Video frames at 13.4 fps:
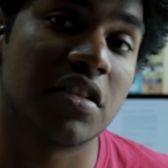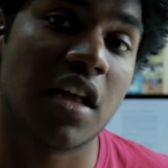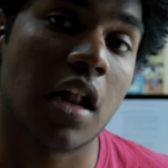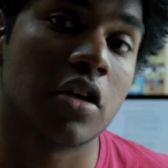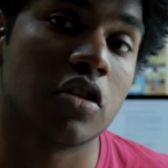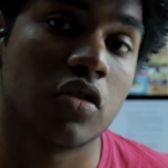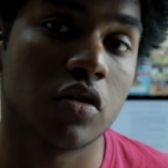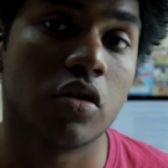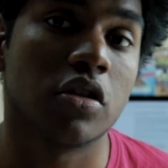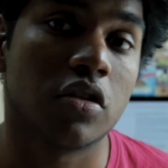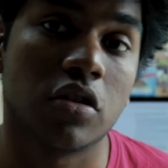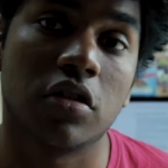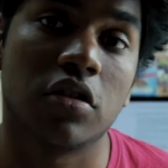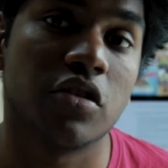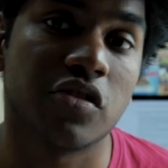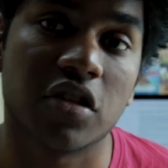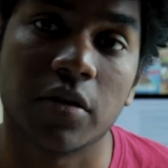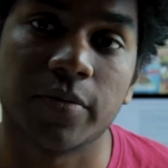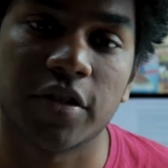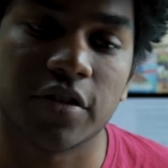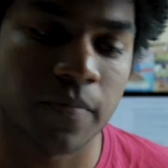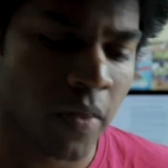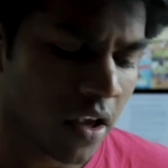that are suited to the new syllabus.